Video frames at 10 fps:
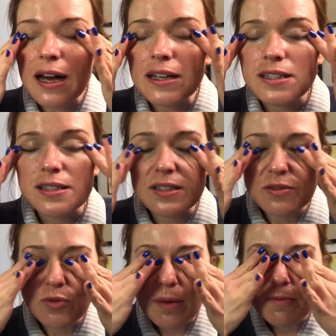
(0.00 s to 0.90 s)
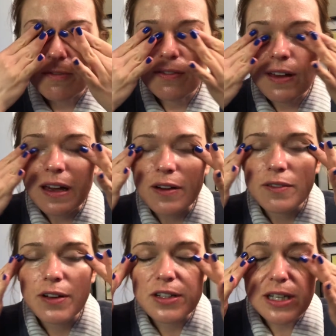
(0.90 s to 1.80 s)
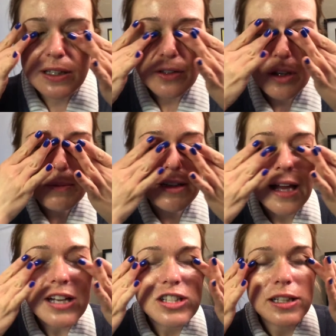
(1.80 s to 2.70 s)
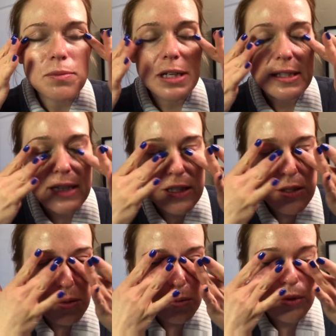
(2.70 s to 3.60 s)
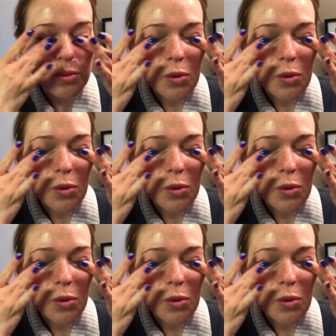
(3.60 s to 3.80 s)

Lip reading: I just rub very, very gently along my lash line because I don't